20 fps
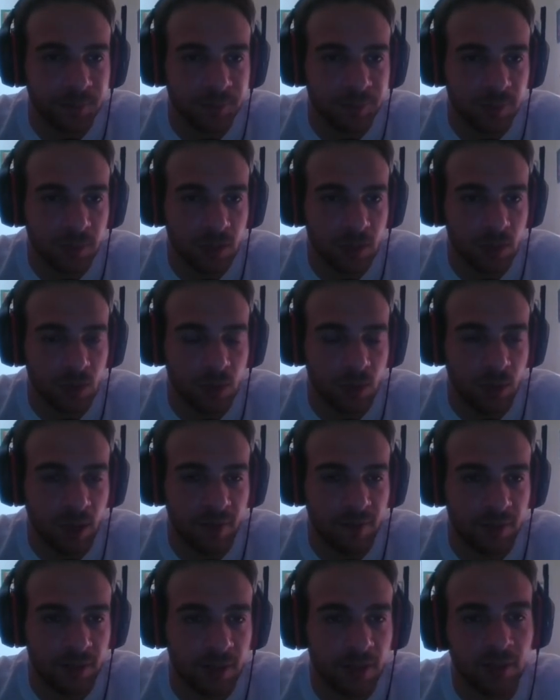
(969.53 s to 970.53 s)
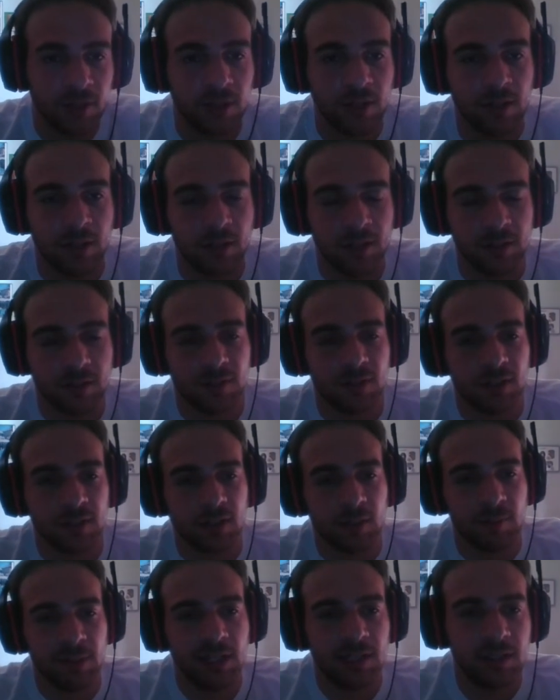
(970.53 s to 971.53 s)
you have another different
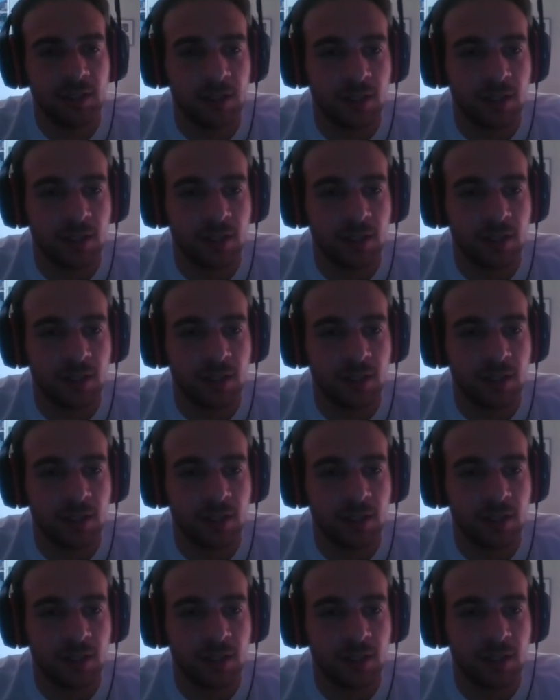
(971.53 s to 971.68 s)
ability.